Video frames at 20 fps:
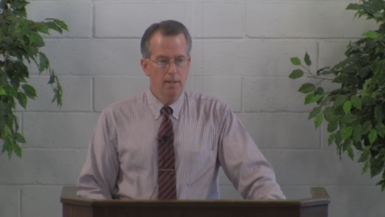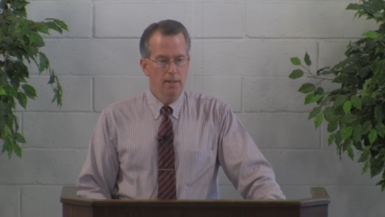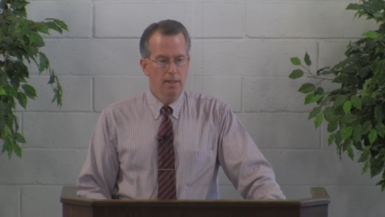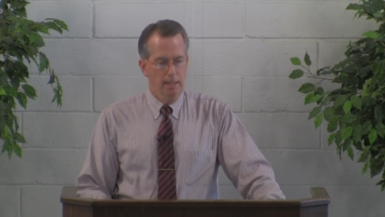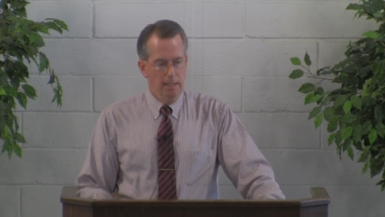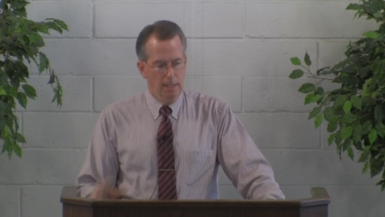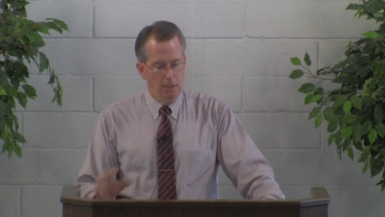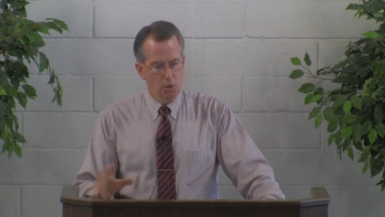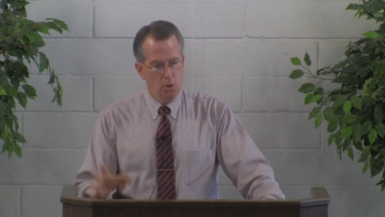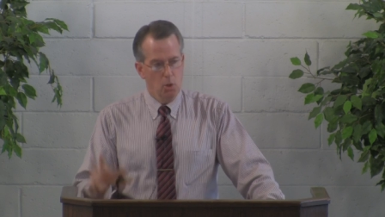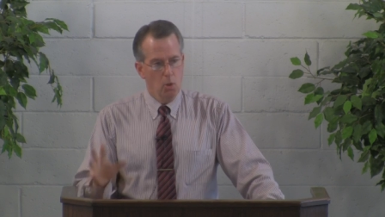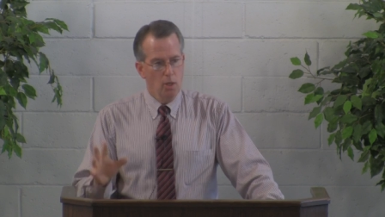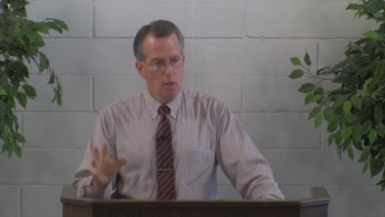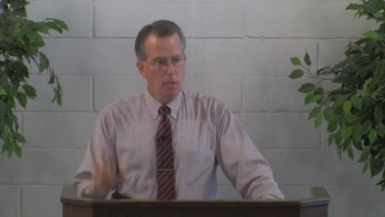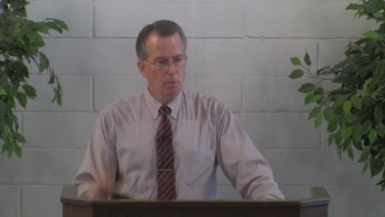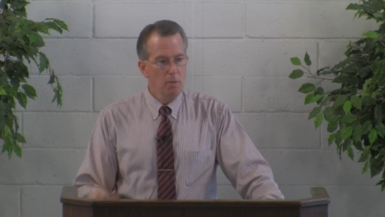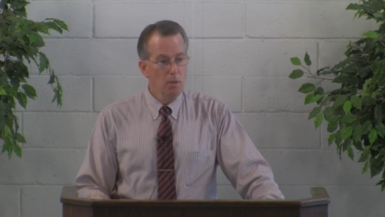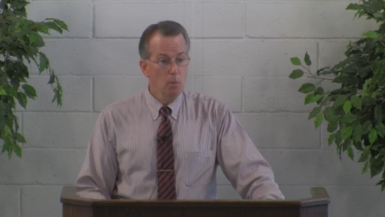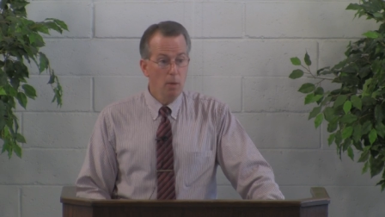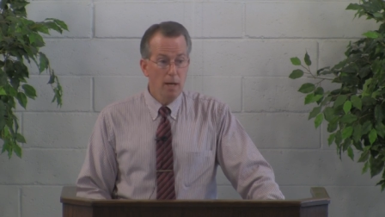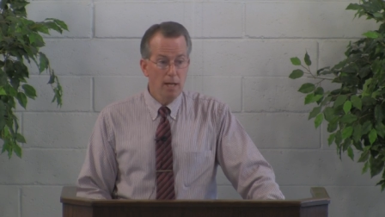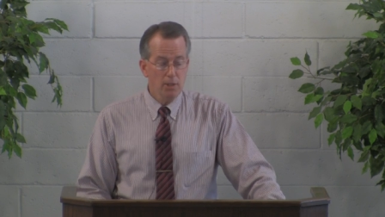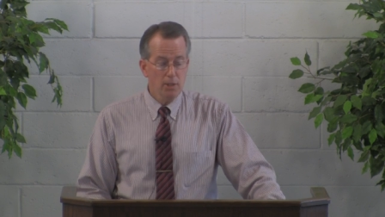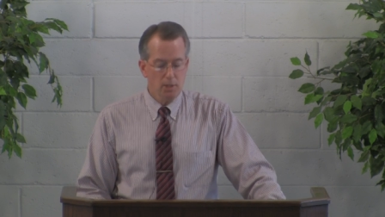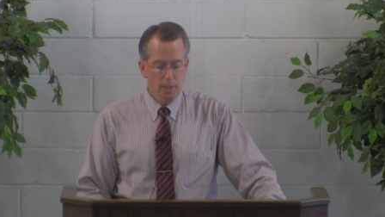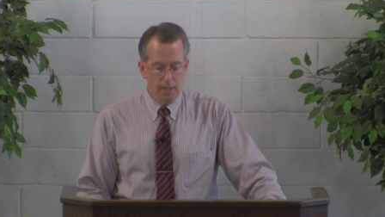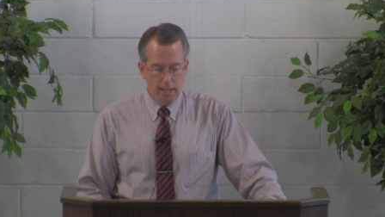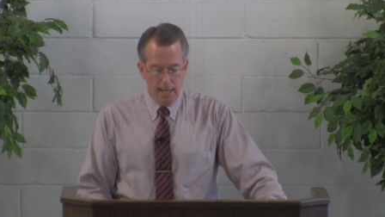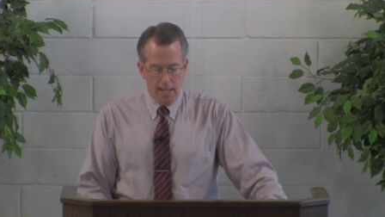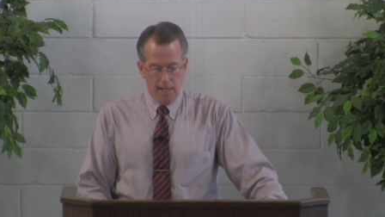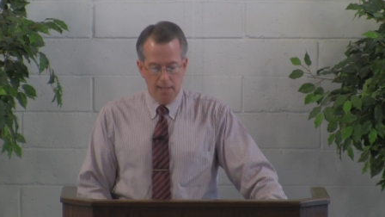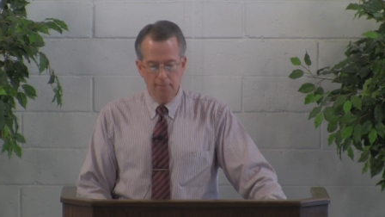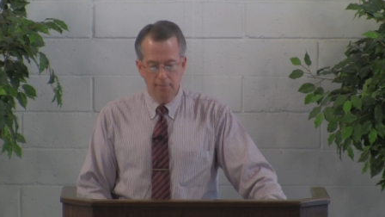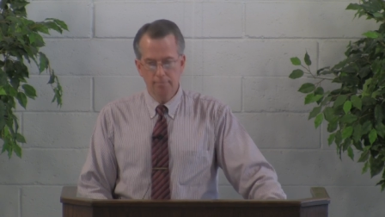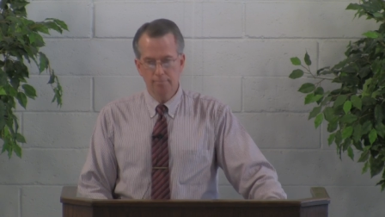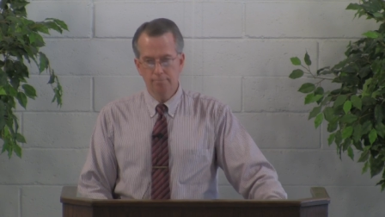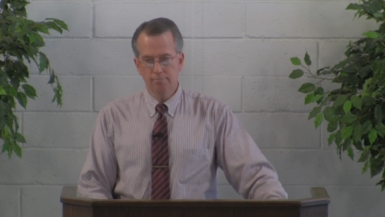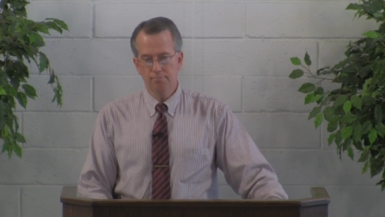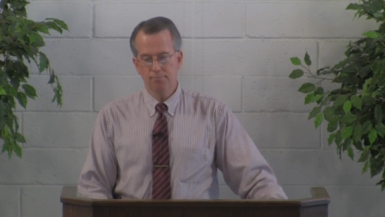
He is going to be raised again.